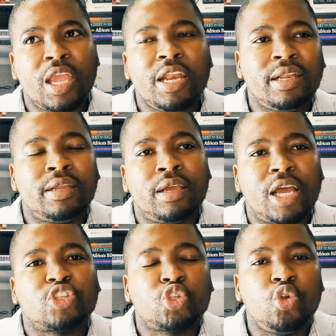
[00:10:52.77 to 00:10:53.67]
in
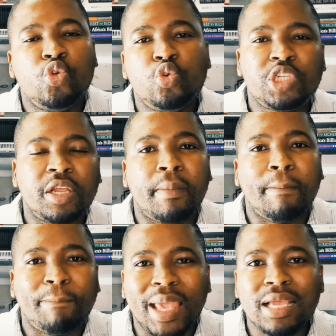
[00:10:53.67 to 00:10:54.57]
a
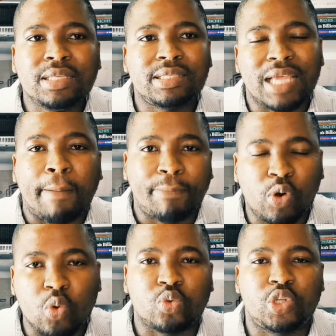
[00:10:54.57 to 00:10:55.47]
solution-based
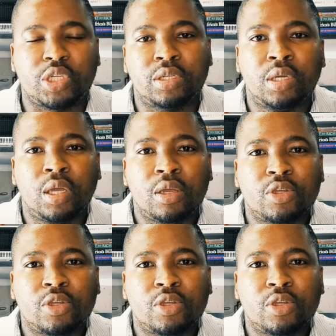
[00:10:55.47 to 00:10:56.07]
approach.